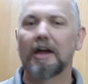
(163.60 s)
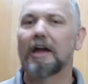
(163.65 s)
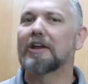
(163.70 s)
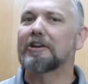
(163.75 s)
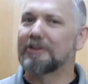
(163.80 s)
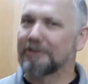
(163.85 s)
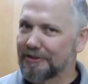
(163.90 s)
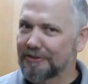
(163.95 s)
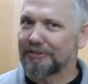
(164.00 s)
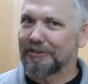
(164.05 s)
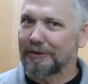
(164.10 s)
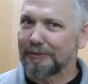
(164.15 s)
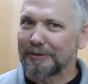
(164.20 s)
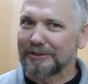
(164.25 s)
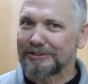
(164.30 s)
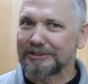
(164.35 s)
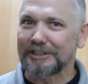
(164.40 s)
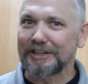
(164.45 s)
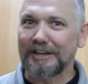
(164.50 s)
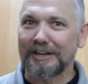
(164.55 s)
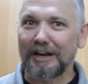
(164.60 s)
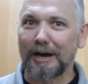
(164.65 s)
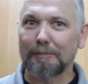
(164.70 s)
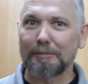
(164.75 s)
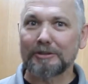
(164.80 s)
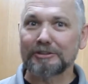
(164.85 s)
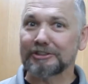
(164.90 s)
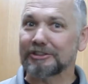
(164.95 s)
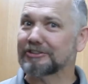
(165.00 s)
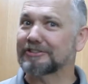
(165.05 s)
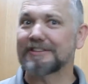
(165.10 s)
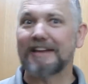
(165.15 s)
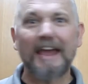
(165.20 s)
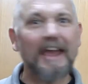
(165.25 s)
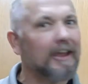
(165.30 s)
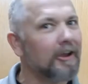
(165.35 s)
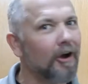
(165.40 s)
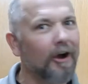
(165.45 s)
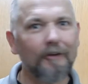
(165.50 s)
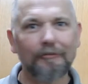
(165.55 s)
Do you think we should get up and just
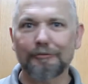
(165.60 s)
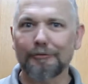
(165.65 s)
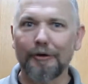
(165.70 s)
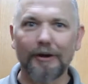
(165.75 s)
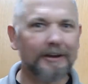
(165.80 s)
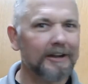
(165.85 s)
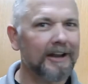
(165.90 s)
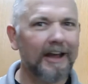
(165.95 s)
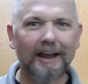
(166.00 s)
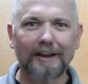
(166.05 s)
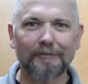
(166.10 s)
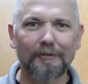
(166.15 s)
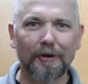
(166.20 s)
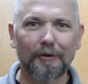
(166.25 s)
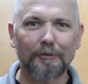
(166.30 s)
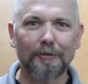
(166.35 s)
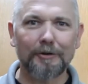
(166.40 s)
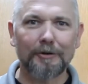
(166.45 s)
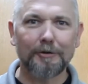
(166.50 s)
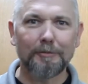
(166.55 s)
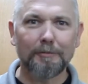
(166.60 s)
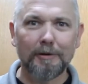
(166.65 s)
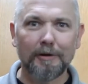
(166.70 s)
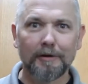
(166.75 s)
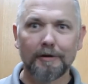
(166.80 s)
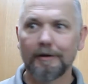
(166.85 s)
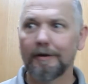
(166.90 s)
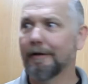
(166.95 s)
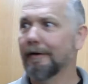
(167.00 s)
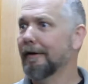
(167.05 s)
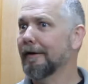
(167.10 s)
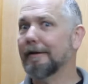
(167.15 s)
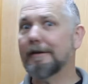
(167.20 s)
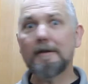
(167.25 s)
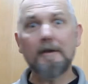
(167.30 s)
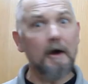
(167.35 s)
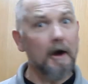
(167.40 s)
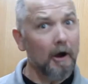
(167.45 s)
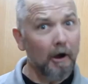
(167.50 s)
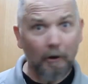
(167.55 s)
take off running out of our room?
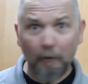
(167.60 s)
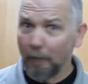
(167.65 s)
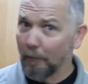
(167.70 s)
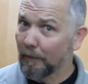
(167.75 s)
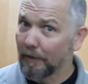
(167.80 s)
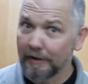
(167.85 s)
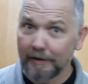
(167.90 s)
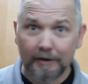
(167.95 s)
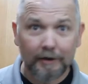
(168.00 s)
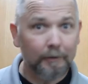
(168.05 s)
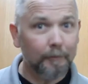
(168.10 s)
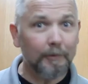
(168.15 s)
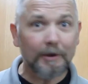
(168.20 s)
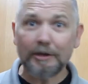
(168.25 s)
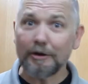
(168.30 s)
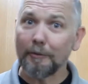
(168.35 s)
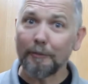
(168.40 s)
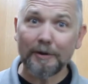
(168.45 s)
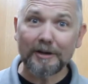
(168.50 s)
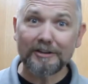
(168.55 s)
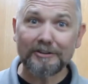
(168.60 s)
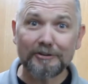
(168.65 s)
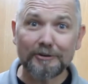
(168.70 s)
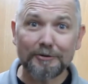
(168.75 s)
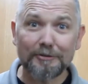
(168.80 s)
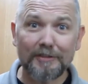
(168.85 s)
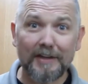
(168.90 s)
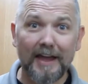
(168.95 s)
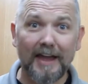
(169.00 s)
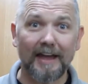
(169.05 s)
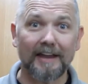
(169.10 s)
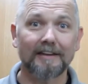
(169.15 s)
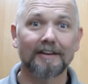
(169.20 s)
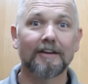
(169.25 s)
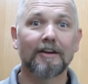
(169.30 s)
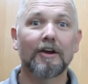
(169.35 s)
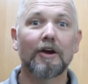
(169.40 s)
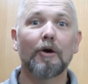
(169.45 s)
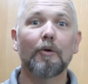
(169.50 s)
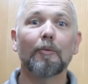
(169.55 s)
No, we don't want to do that.
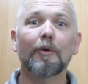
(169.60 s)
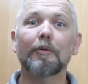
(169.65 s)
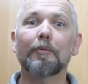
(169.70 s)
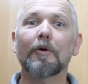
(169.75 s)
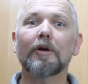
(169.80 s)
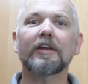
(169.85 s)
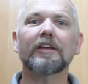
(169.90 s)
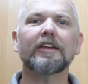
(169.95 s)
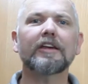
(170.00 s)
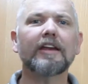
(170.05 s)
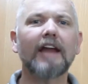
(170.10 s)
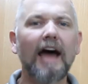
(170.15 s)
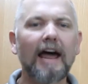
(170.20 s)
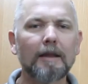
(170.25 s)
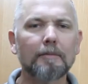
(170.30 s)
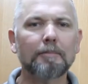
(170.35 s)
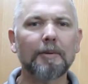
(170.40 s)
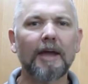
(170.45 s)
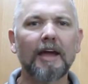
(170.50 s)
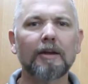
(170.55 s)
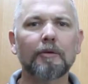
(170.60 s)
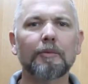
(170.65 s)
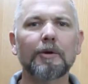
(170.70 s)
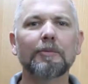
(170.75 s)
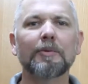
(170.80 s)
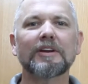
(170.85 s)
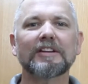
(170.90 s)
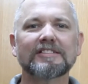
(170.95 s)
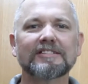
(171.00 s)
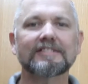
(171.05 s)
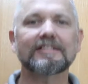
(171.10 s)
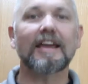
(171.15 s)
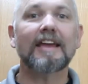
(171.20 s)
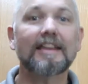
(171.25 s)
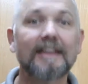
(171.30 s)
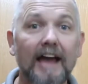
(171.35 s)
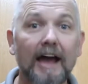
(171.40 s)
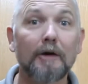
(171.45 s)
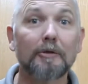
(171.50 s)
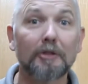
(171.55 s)
We want to get out of bed and we want to stay
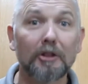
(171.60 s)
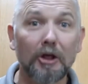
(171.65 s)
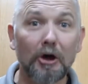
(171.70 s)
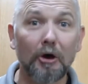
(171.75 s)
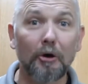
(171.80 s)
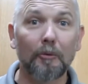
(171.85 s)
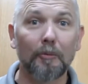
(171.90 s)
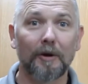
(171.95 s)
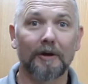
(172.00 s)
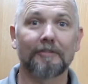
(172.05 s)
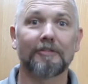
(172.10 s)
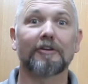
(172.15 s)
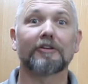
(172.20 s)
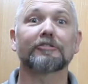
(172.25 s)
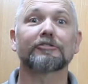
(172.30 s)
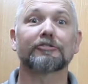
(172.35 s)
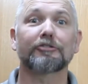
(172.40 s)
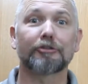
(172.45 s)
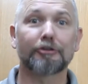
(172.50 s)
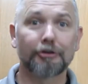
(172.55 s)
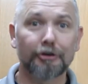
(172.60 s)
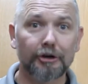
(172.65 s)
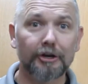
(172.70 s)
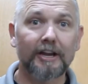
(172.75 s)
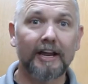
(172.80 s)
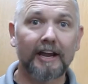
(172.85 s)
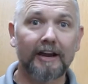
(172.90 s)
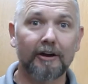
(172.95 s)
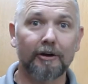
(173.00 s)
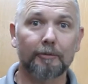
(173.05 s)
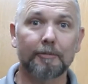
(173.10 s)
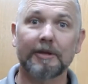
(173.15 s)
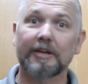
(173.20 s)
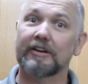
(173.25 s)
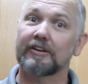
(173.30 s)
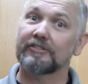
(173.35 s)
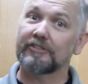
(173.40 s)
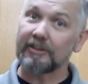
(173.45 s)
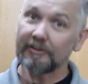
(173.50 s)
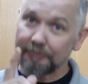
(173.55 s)
down low where there's good air,
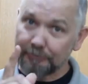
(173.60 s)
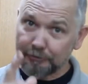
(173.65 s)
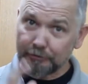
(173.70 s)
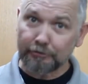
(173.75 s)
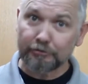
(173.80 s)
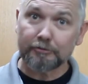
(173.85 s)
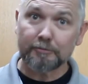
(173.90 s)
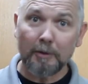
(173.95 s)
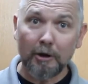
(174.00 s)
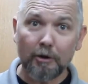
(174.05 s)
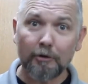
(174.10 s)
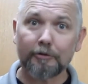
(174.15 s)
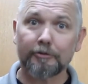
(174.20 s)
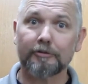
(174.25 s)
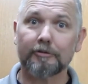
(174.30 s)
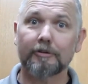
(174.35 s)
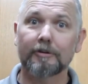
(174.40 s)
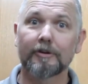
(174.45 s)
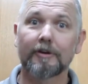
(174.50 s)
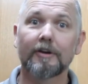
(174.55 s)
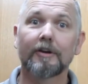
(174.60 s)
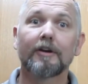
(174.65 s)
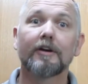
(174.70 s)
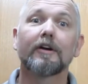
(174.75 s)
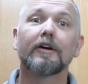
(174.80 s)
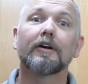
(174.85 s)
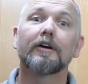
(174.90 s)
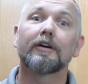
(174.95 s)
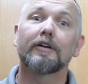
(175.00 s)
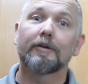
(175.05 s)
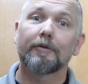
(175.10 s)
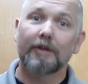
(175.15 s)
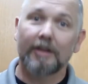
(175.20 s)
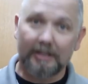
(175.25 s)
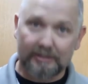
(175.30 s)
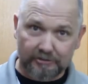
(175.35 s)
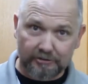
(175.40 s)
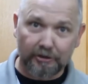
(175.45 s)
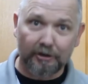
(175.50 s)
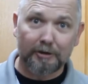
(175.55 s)
because if there's smoke,
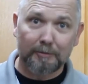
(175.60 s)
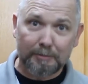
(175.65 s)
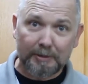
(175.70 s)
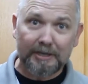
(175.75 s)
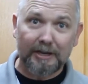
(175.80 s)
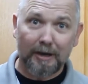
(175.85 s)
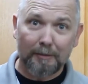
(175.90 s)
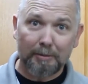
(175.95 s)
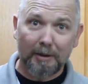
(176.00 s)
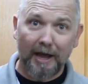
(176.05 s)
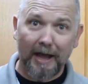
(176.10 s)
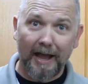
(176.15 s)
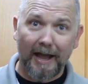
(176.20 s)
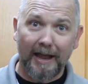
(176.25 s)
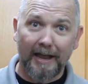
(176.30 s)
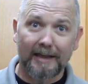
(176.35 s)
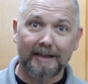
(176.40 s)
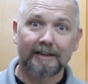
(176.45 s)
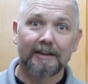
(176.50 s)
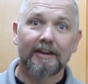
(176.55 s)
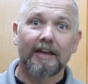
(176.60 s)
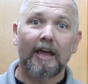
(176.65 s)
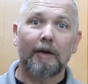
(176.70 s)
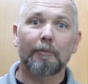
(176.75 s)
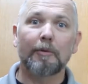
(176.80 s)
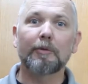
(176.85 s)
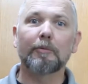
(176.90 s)
it's going to be up high. And we